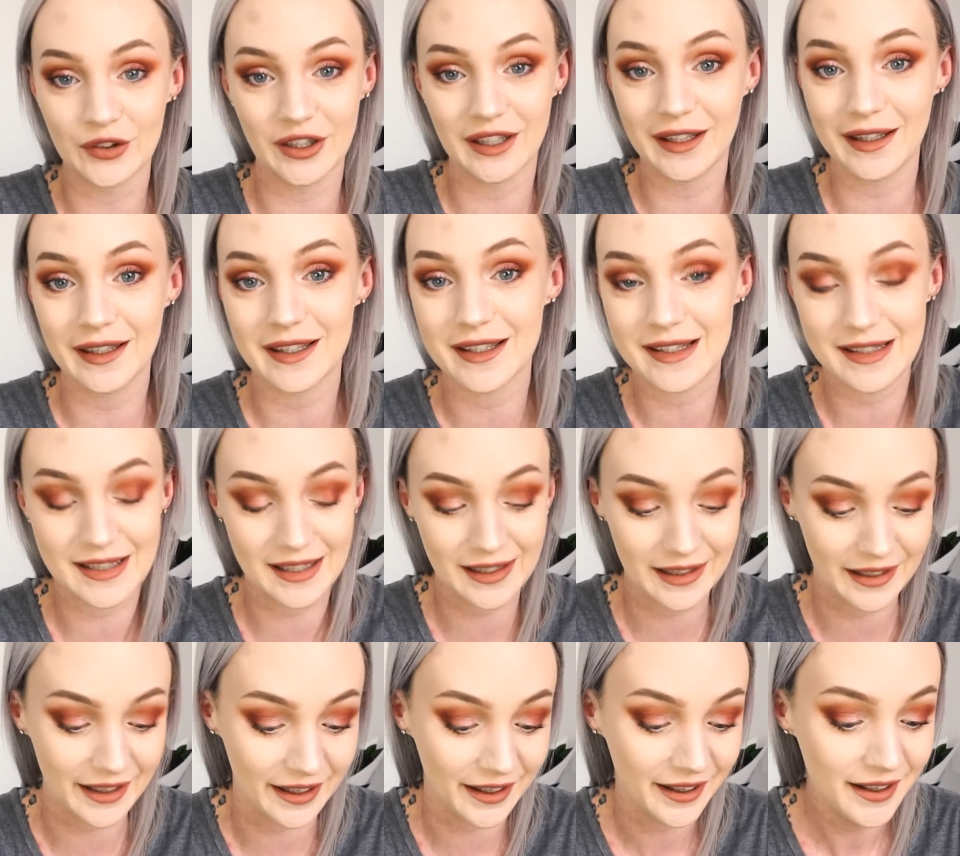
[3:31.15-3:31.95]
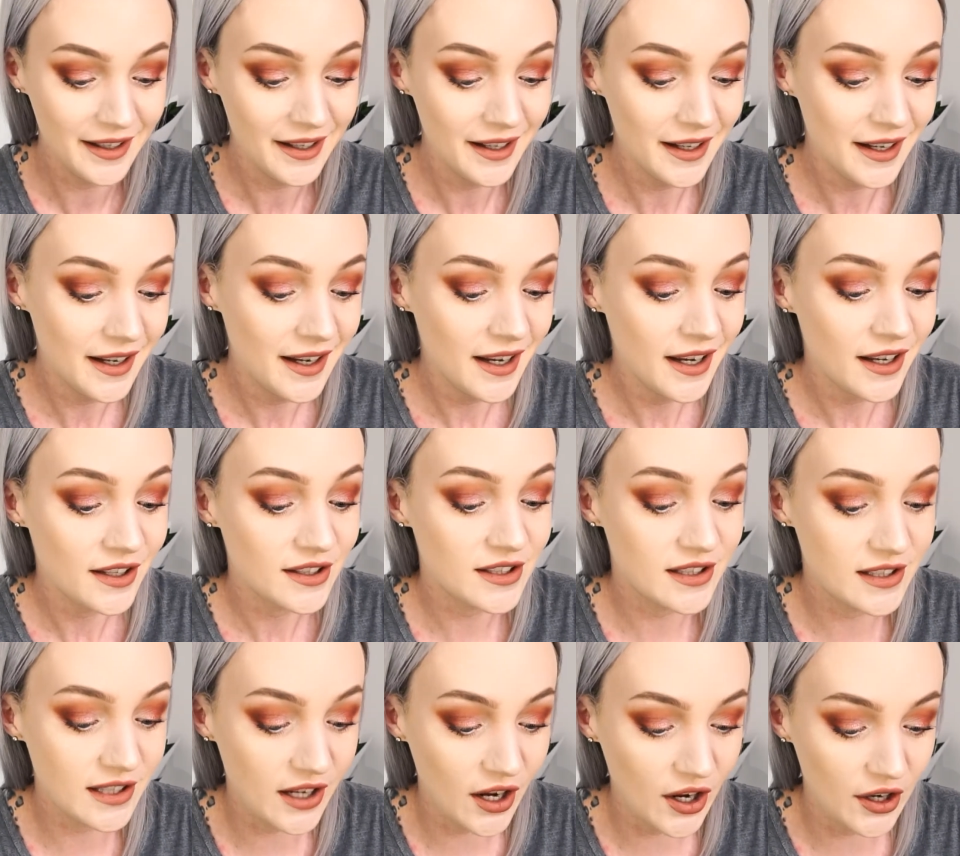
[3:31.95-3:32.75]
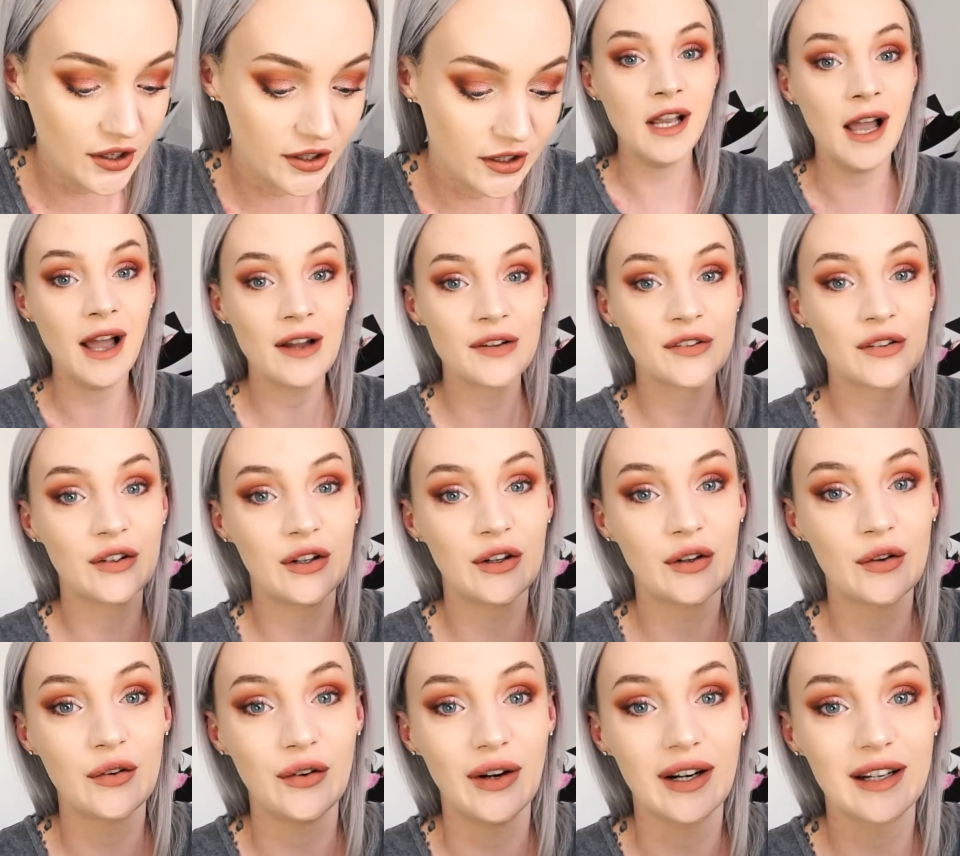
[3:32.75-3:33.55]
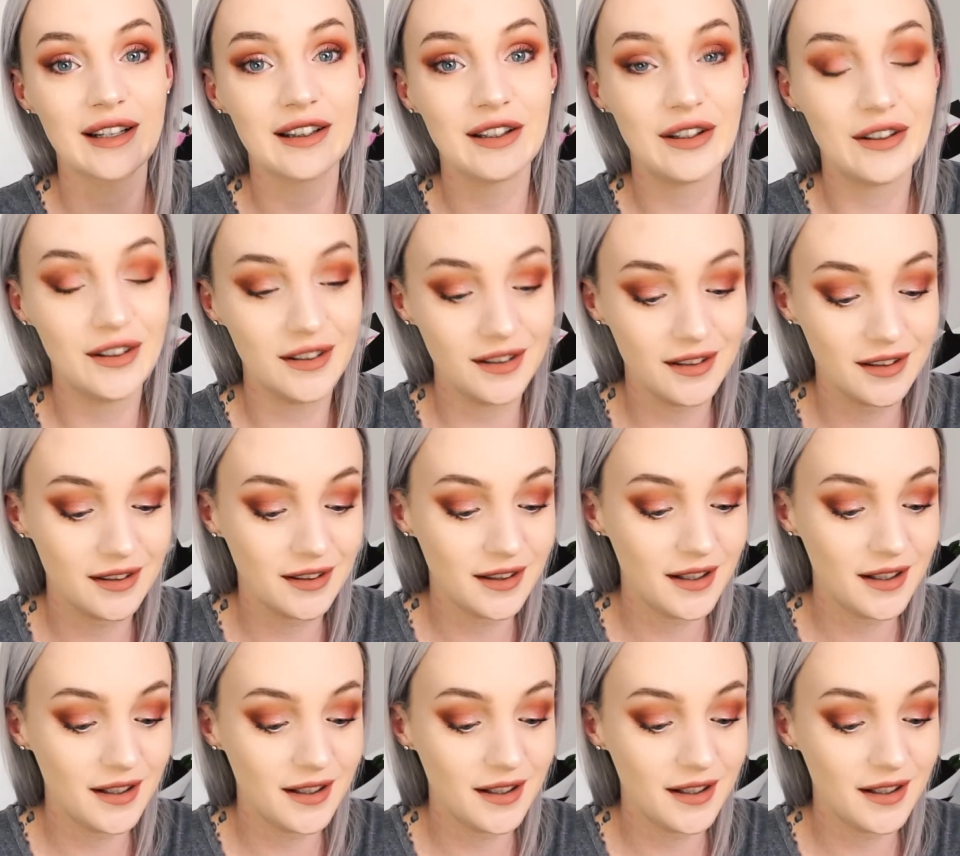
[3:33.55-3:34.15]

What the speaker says: realistically. So, I've got quite a lot.